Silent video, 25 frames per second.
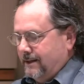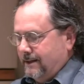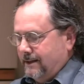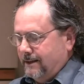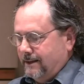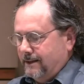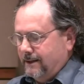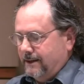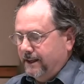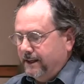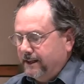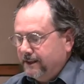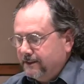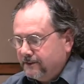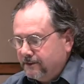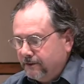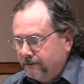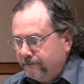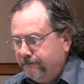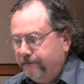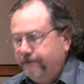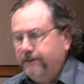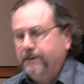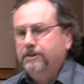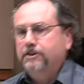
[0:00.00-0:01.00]
It is a
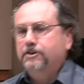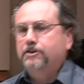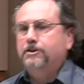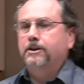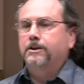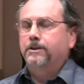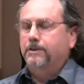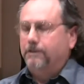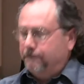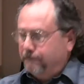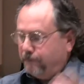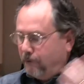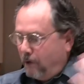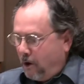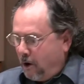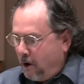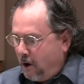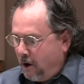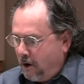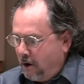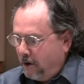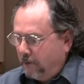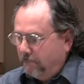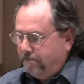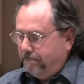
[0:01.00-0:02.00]
vision of
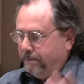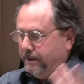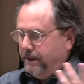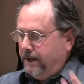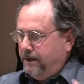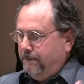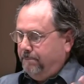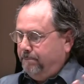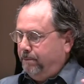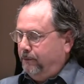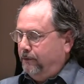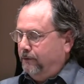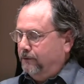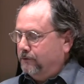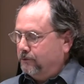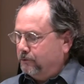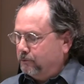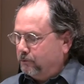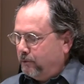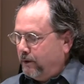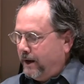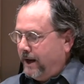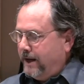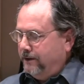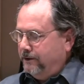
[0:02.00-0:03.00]
all peoples
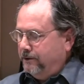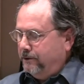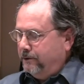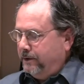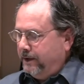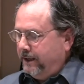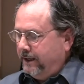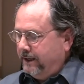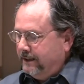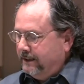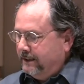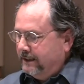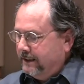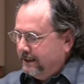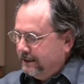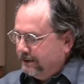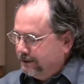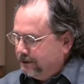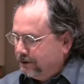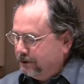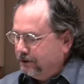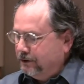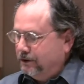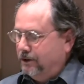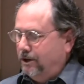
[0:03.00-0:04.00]
rendering
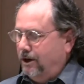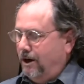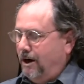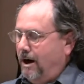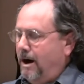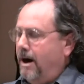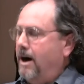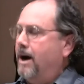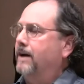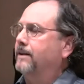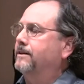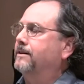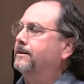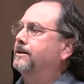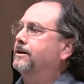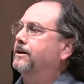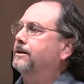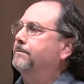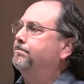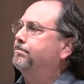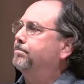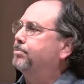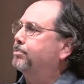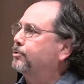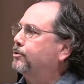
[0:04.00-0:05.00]
to God the
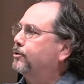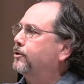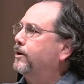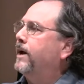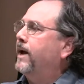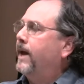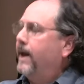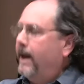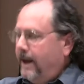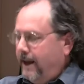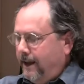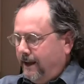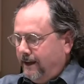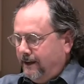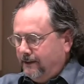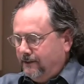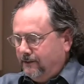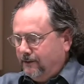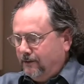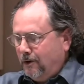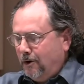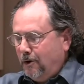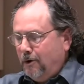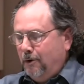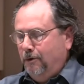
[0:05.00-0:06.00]

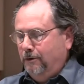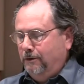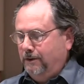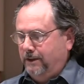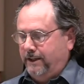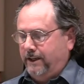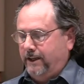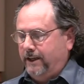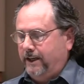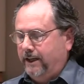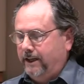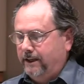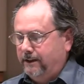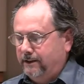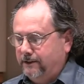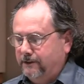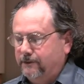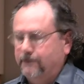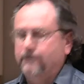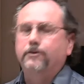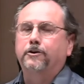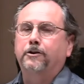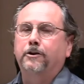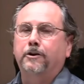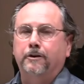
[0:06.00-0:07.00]
praise only He
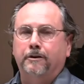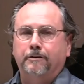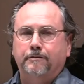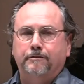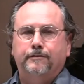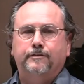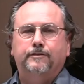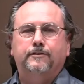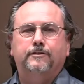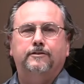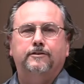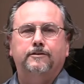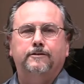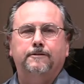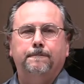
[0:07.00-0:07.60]
deserves.